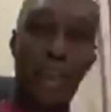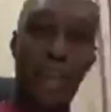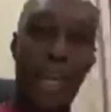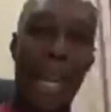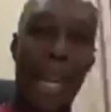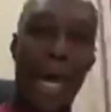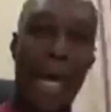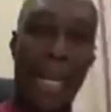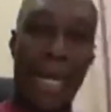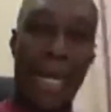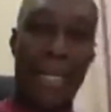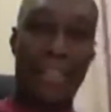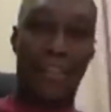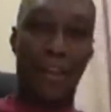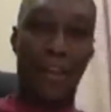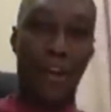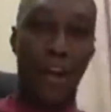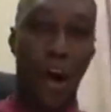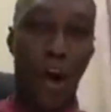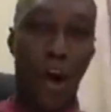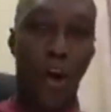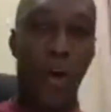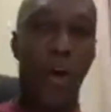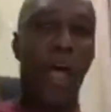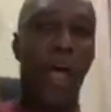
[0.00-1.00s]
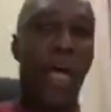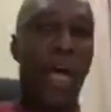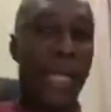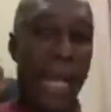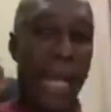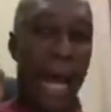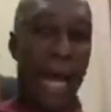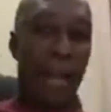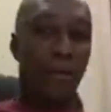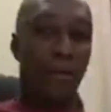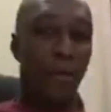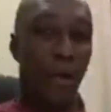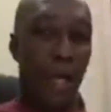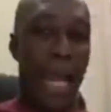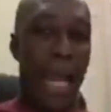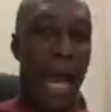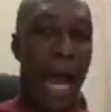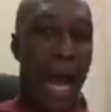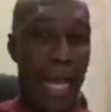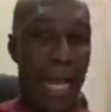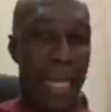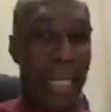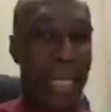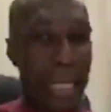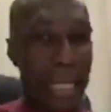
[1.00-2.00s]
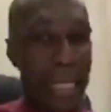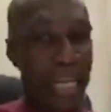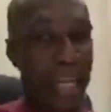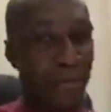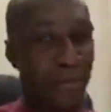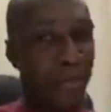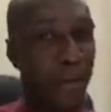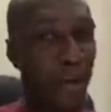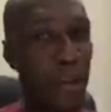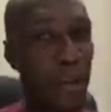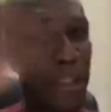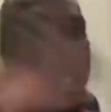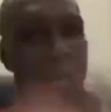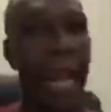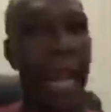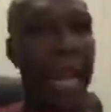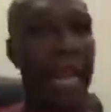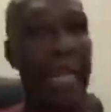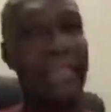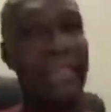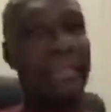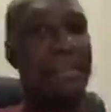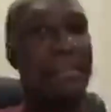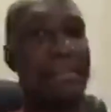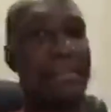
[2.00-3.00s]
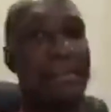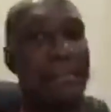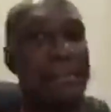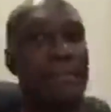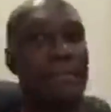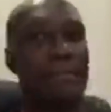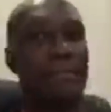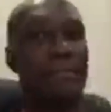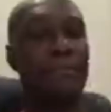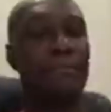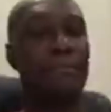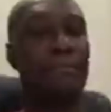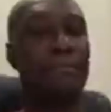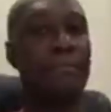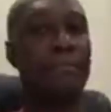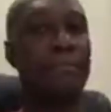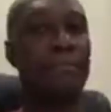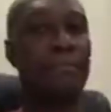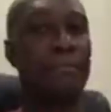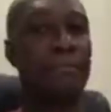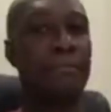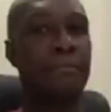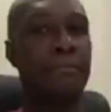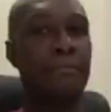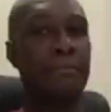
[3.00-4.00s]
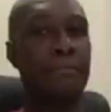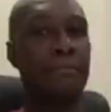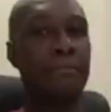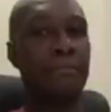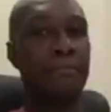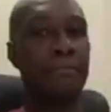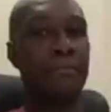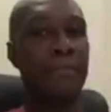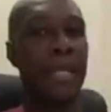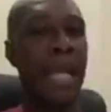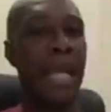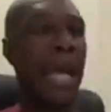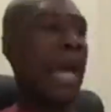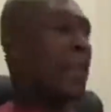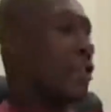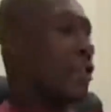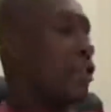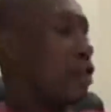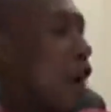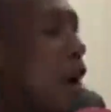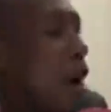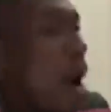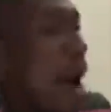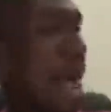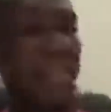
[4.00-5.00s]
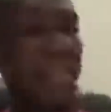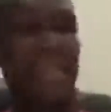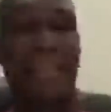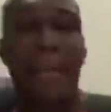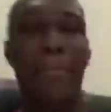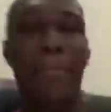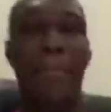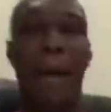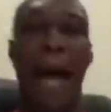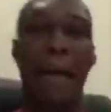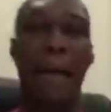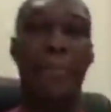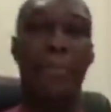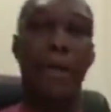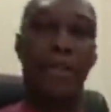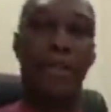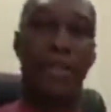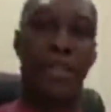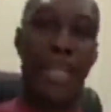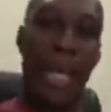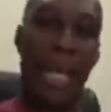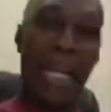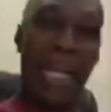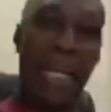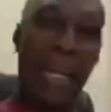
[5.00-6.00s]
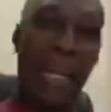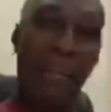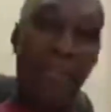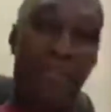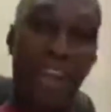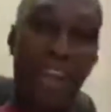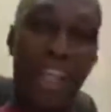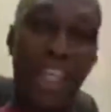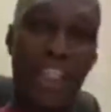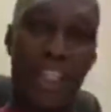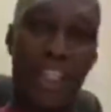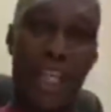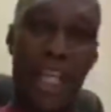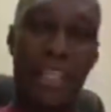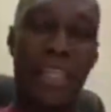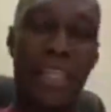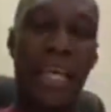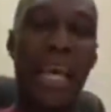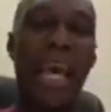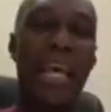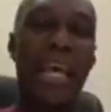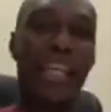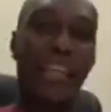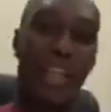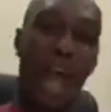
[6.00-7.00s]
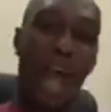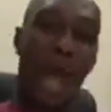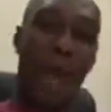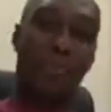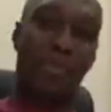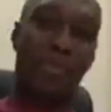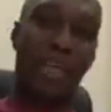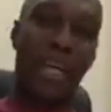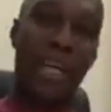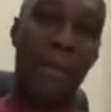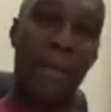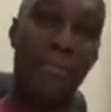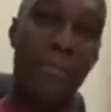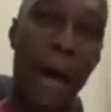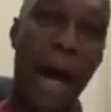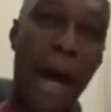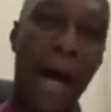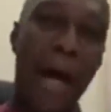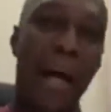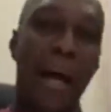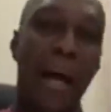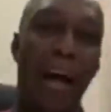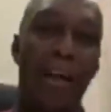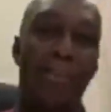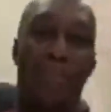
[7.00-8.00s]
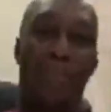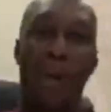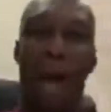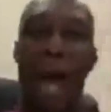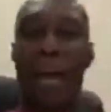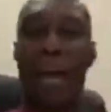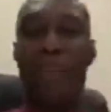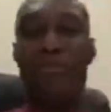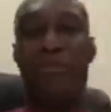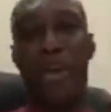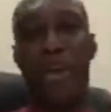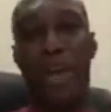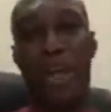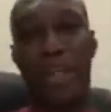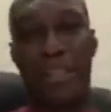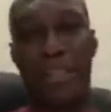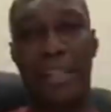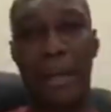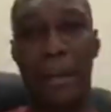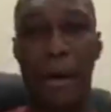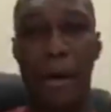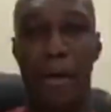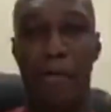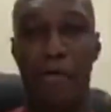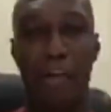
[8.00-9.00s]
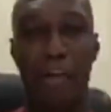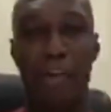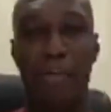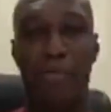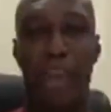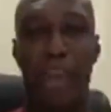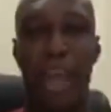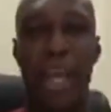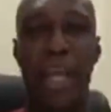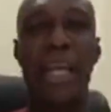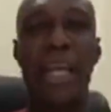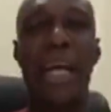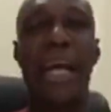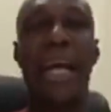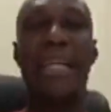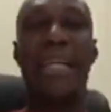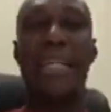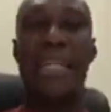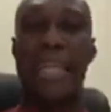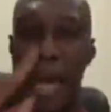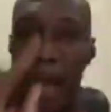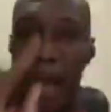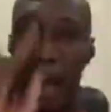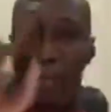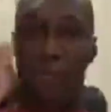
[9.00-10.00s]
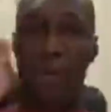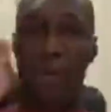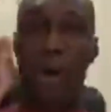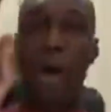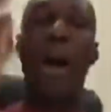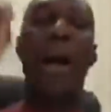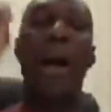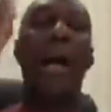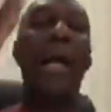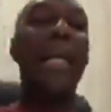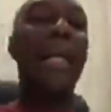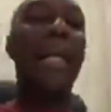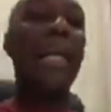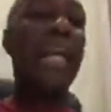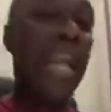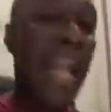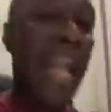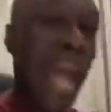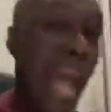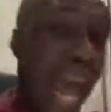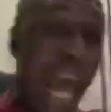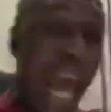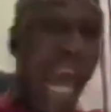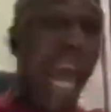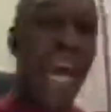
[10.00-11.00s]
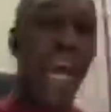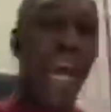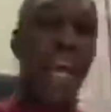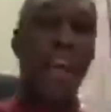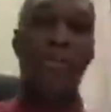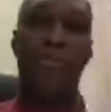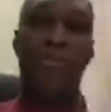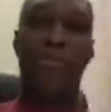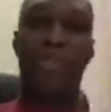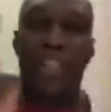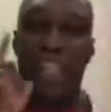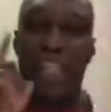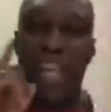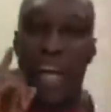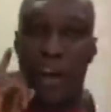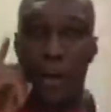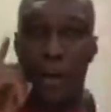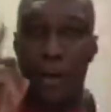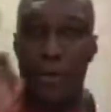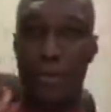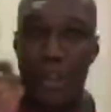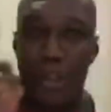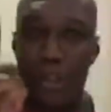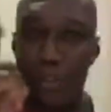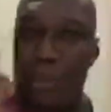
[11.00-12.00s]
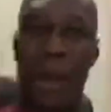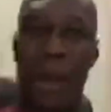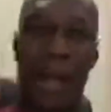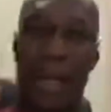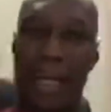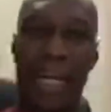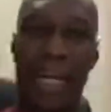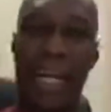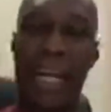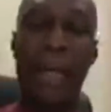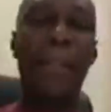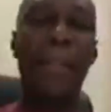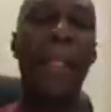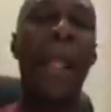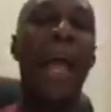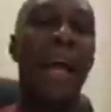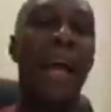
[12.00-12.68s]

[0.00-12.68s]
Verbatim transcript: to let us know that we are in evil days and so as the Bible said in Ephesians chapter number 5 verse number 15, therefore live circumspectly,